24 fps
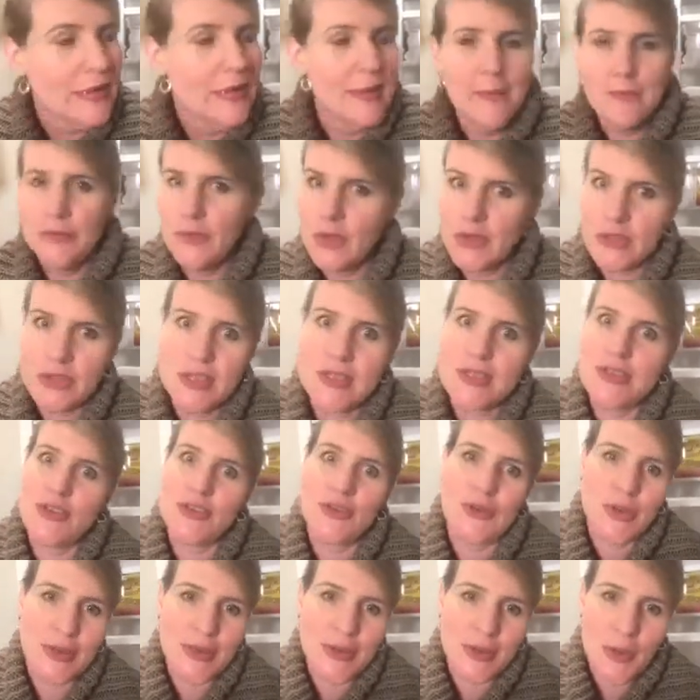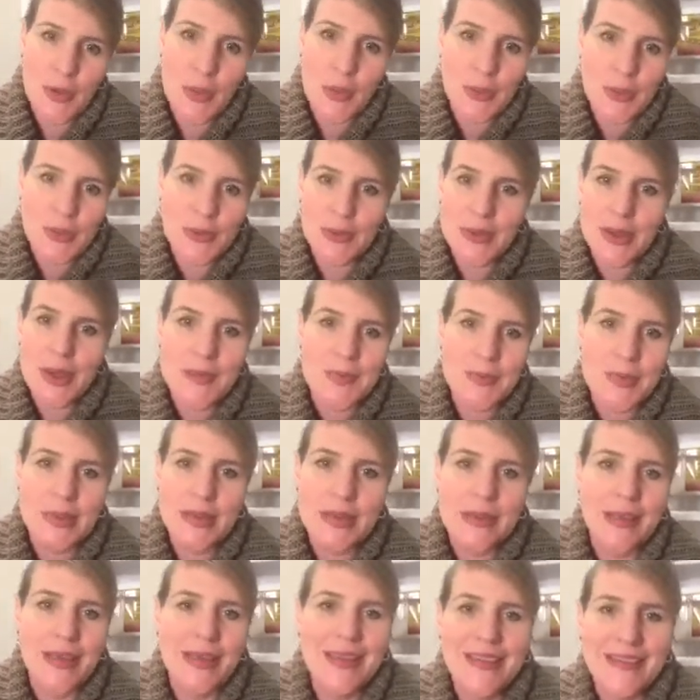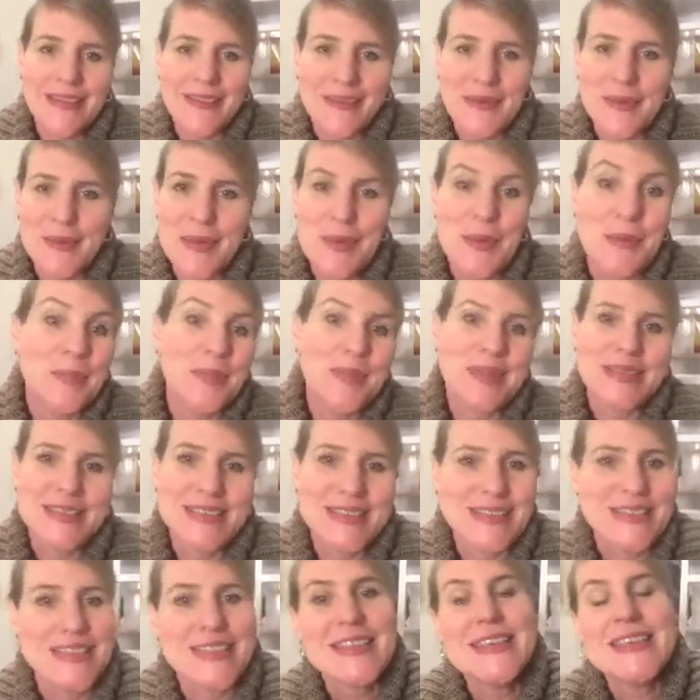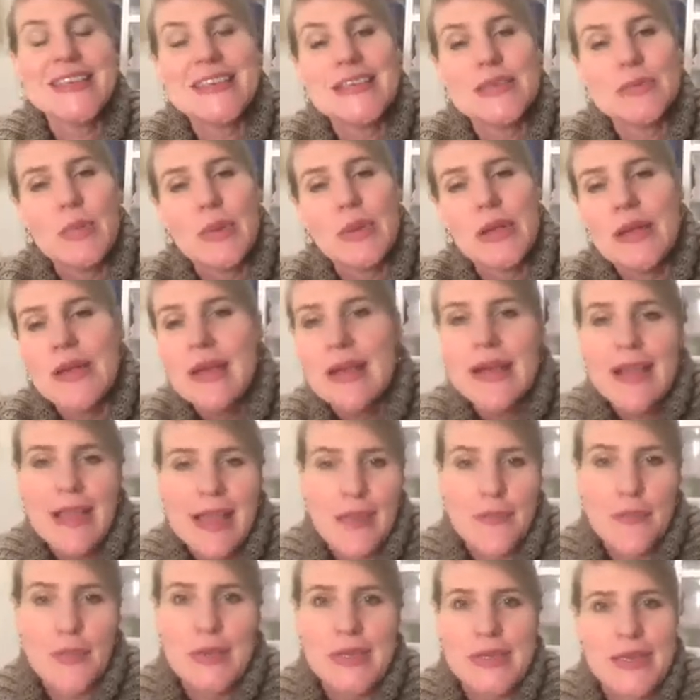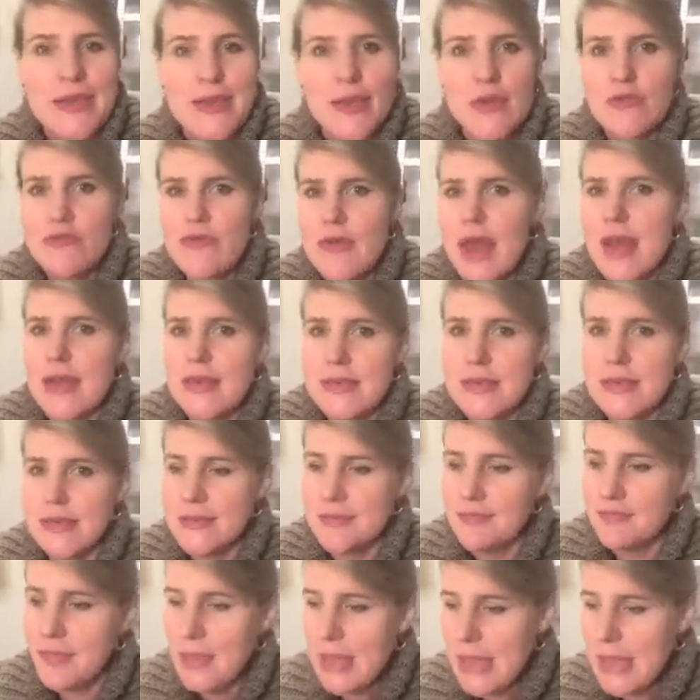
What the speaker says: not that you're going to call your company or your business this, but if we take a random